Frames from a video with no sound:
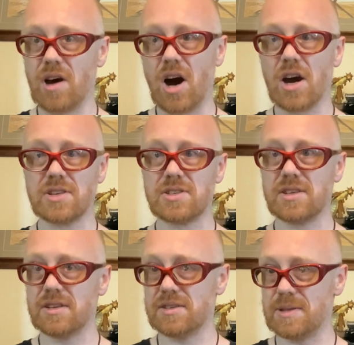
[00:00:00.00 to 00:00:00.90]
August,
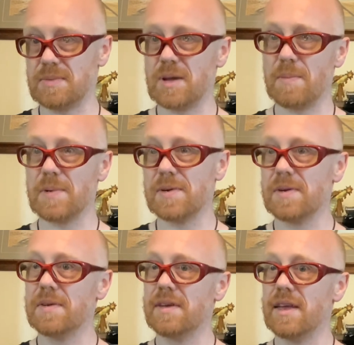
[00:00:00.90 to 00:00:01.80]
September,
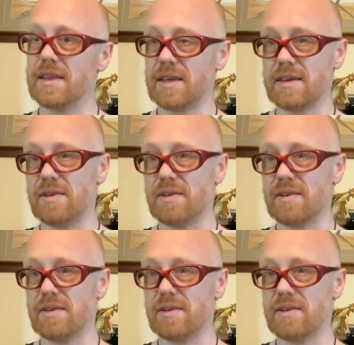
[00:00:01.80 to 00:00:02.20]
and like